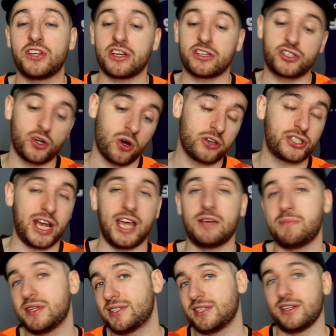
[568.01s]
Your George
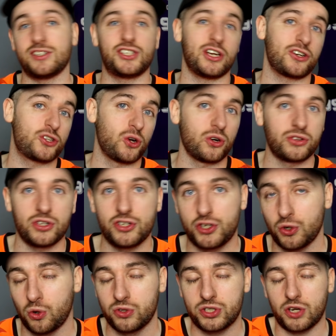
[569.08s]
Edmondsons, your Jordan
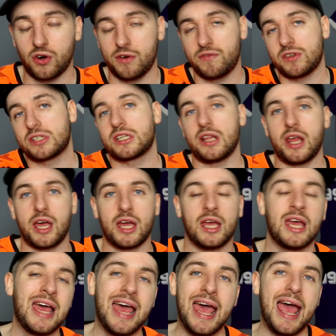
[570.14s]
Jones are
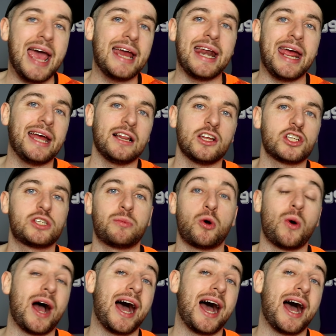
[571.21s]
obviously ineligible,